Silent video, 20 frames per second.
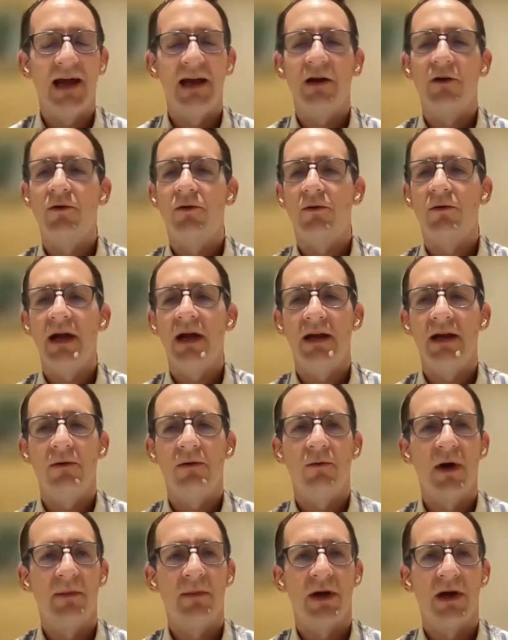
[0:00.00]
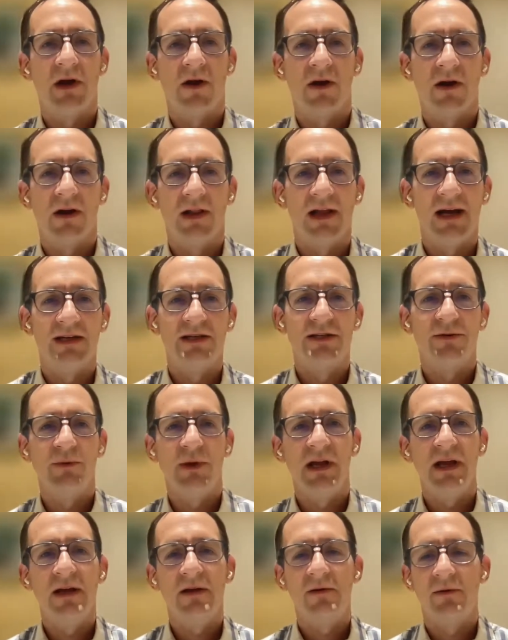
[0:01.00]
had a great webinar last
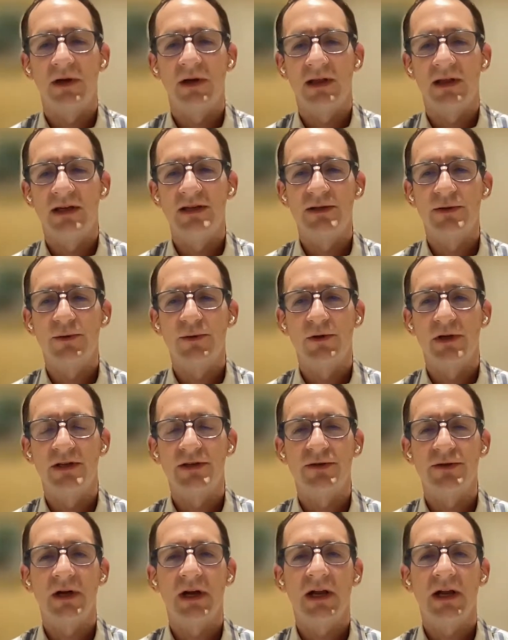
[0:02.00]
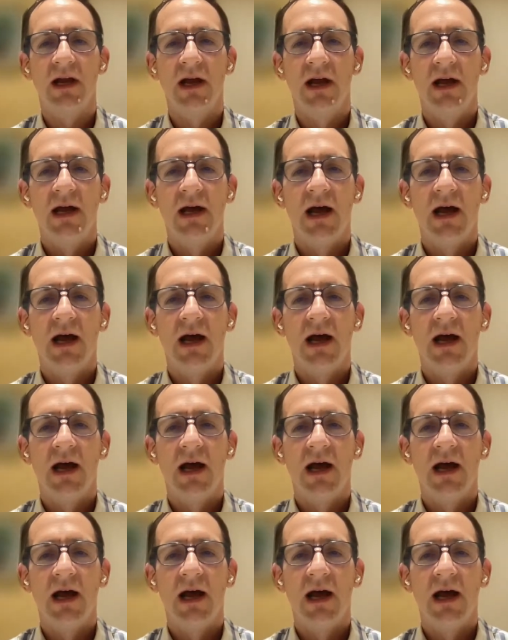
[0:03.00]
week with the school district.